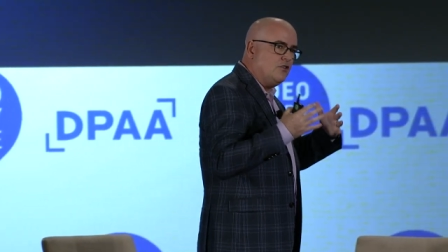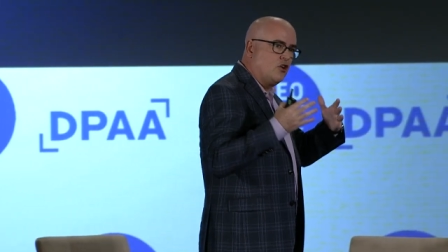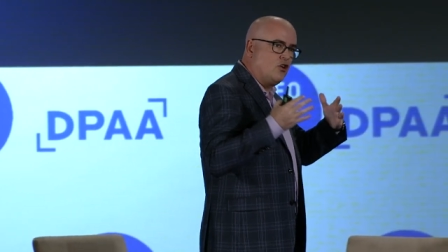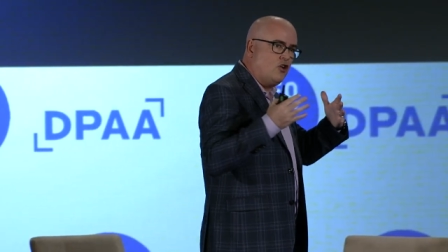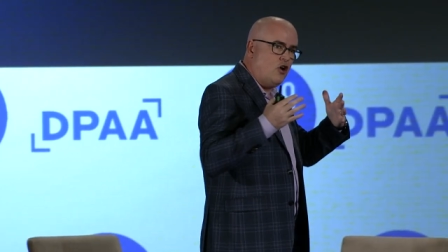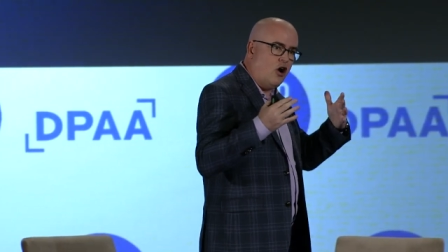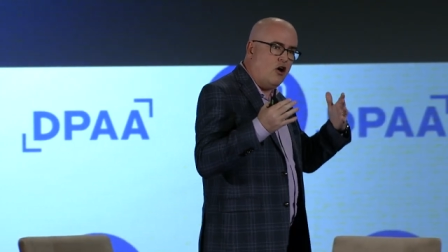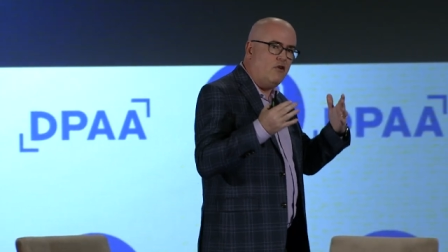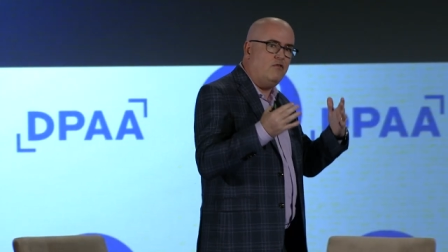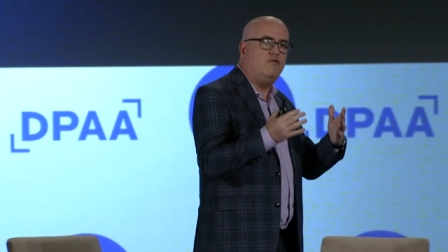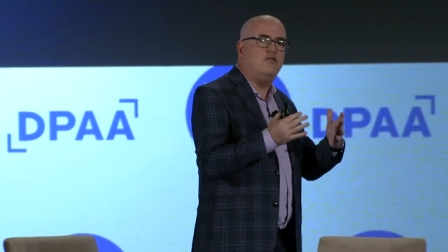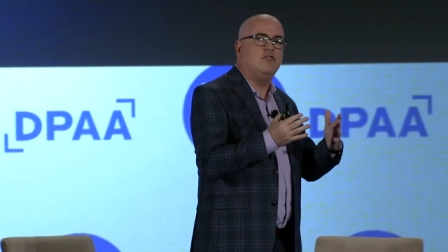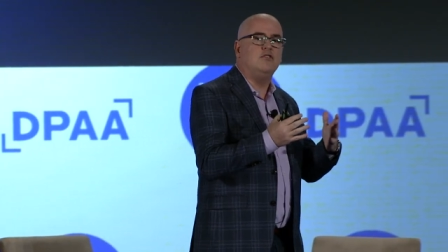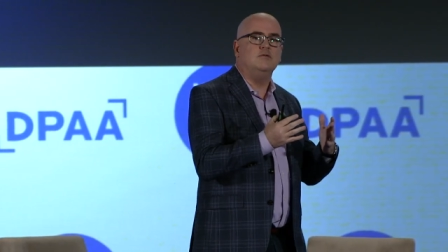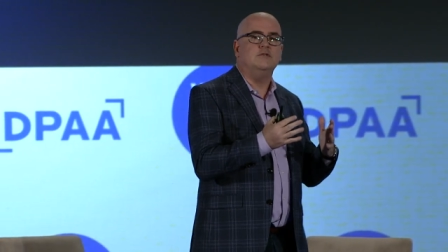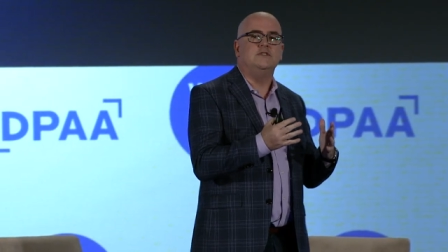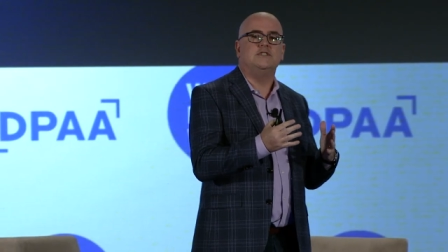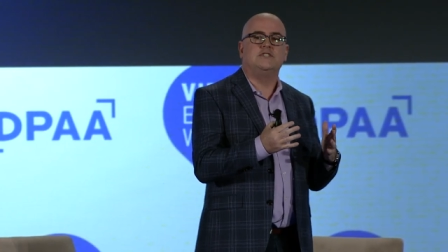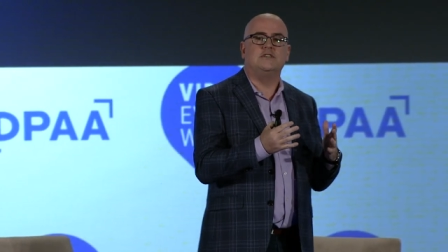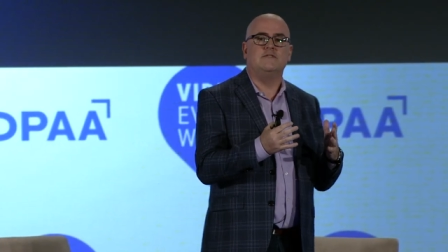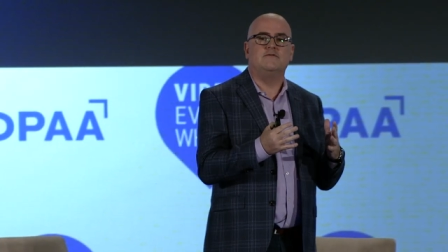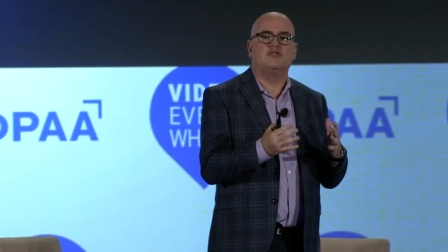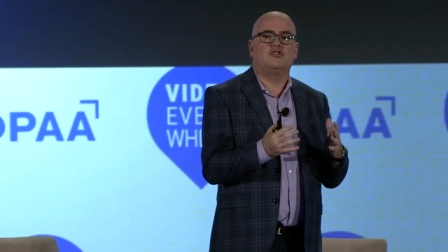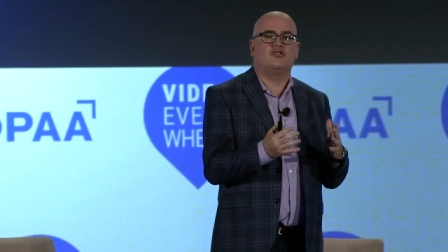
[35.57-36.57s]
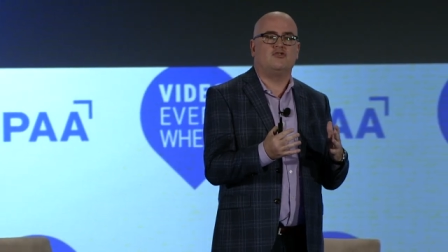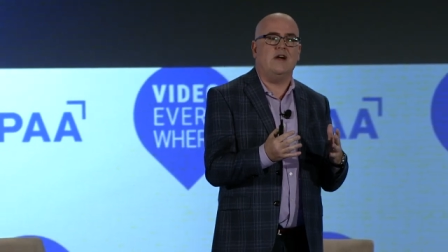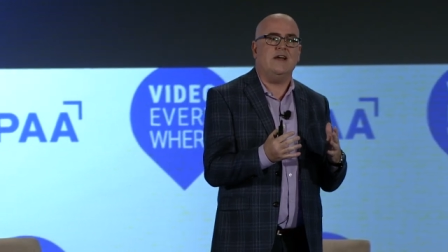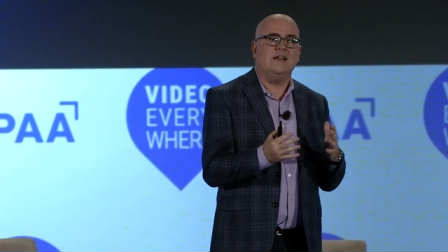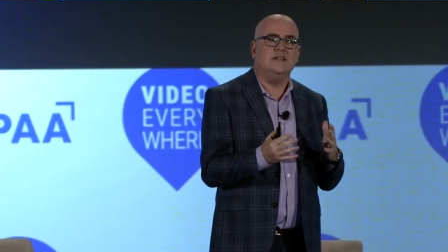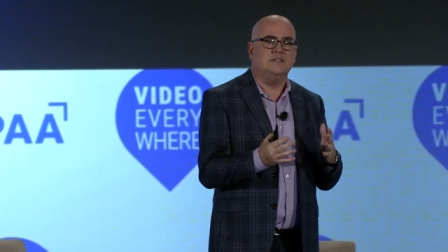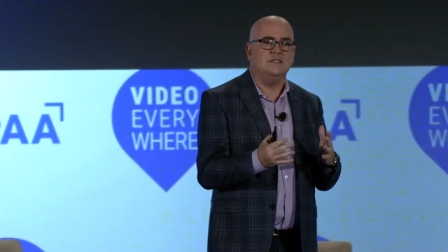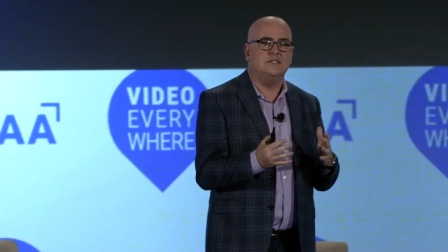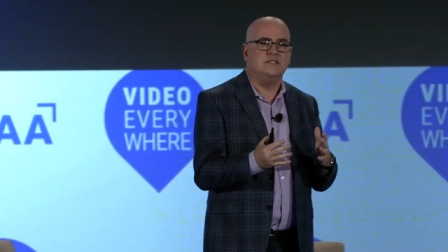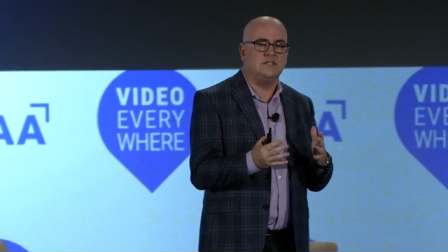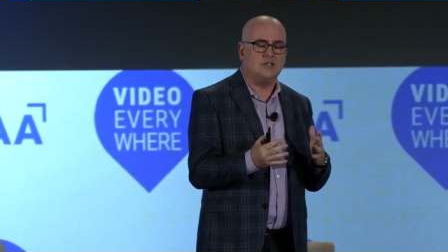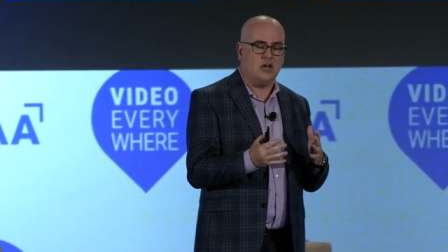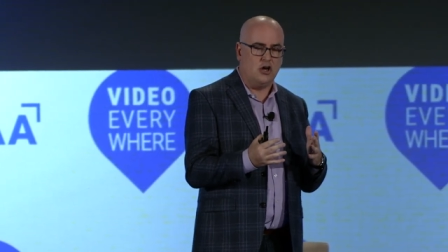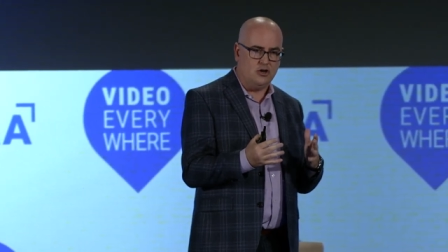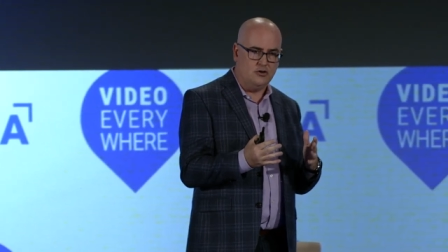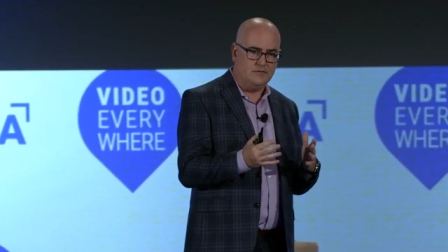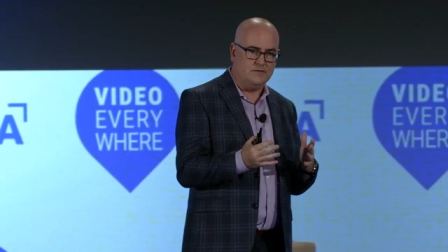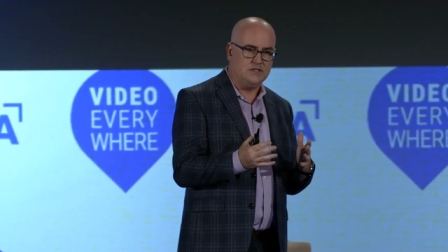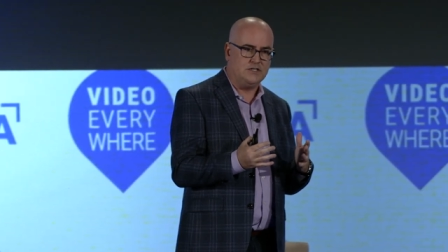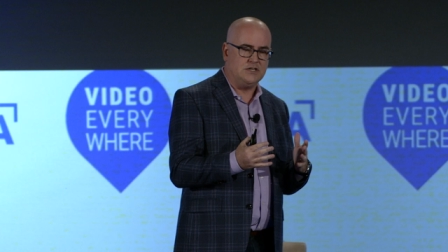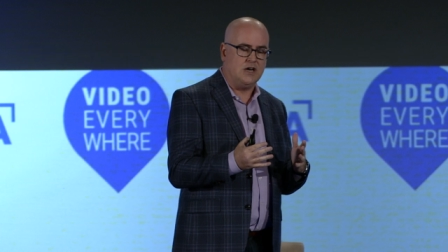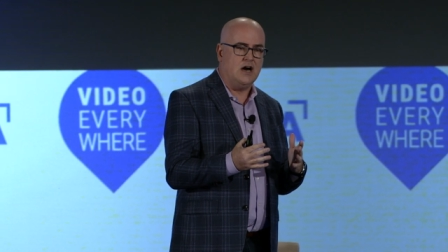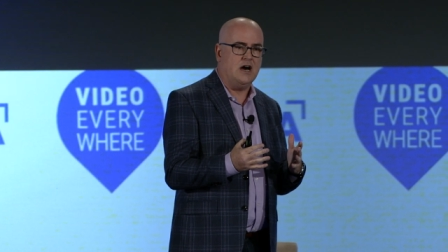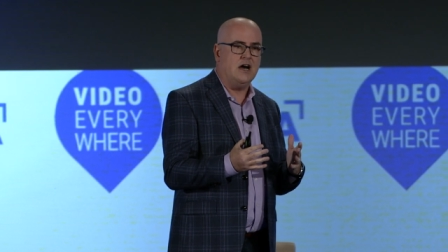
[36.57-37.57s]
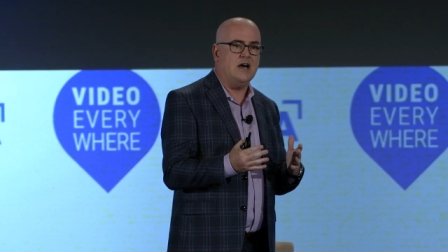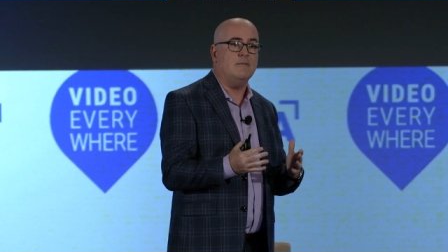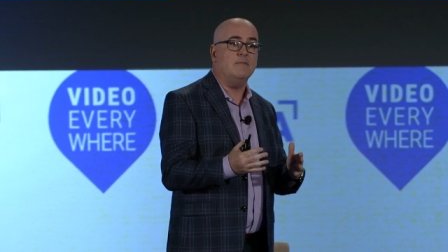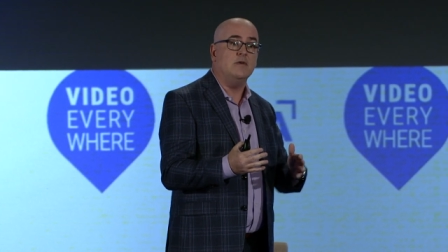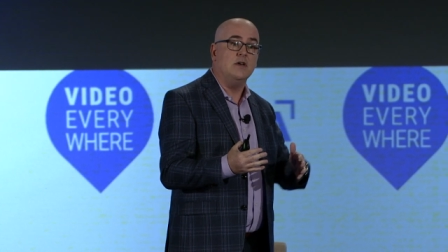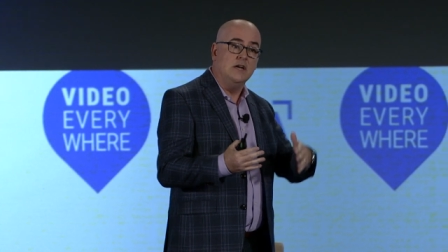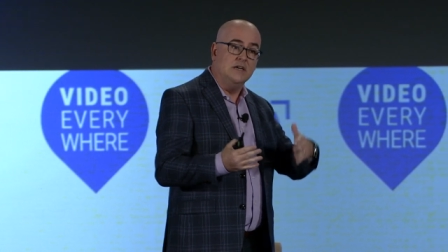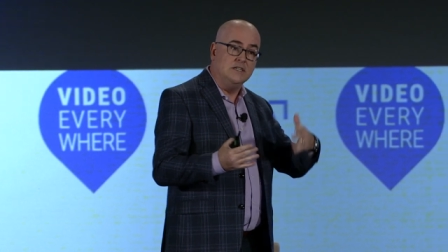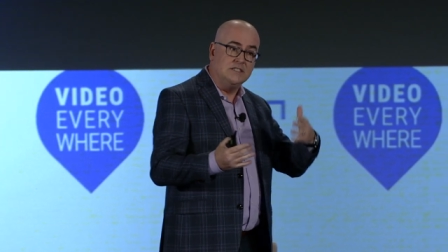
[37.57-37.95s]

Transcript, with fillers: confluence of trends over time.